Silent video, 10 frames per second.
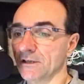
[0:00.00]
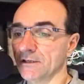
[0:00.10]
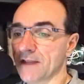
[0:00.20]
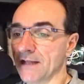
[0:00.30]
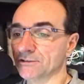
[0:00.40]

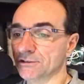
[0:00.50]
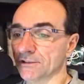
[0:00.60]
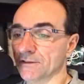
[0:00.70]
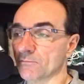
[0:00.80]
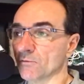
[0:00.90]
Not
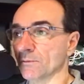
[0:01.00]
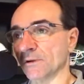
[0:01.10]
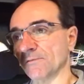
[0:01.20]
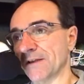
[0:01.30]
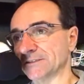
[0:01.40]
sure. They moved him to
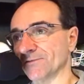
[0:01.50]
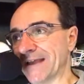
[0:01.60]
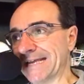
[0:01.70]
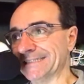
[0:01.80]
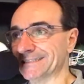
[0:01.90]
defensive
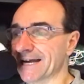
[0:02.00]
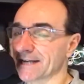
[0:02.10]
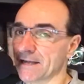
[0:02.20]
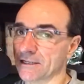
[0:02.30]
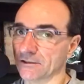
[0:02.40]
end. He's not
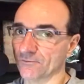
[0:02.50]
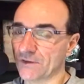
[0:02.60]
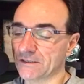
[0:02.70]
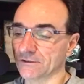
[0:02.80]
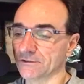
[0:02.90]
gotten on the
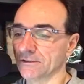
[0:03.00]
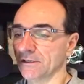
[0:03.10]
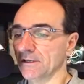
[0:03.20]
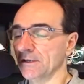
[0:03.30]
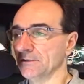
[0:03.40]
field.
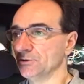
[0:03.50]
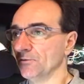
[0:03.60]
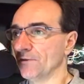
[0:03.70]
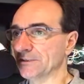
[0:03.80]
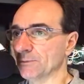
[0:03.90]
True
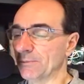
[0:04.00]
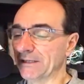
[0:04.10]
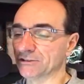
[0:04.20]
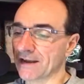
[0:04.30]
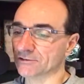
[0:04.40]
freshman
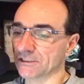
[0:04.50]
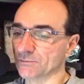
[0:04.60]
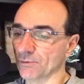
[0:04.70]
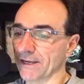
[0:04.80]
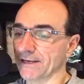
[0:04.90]
Piotrowski's
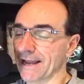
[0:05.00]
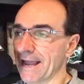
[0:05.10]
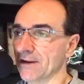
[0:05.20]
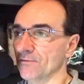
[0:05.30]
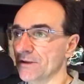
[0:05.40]
played
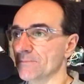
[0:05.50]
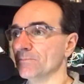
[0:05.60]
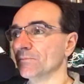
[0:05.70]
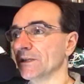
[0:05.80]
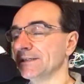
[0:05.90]
ahead of him.
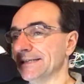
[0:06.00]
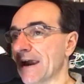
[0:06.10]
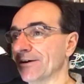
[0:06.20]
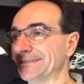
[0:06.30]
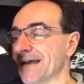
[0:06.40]

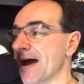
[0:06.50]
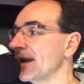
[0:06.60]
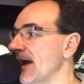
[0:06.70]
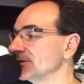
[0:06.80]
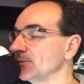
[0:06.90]
Diari
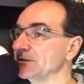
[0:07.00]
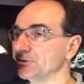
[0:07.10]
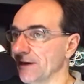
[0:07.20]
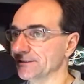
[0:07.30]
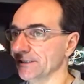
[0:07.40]
Todd
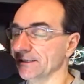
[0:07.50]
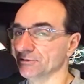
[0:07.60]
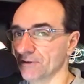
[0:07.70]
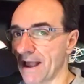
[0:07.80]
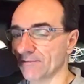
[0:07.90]
has been
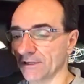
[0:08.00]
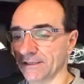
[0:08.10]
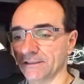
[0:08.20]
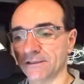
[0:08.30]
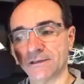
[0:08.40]
dressing and
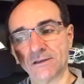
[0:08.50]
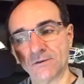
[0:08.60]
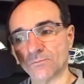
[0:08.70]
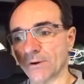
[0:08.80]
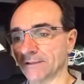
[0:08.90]
traveling,
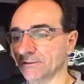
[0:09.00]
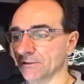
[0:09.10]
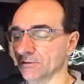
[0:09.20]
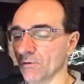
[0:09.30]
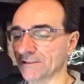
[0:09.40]

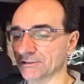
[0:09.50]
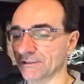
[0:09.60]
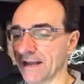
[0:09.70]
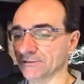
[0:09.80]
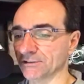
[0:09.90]
but good
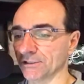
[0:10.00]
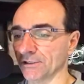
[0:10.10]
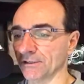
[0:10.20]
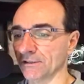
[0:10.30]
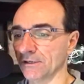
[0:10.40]
question. Not
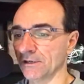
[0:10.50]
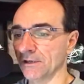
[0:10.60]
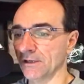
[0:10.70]
sure.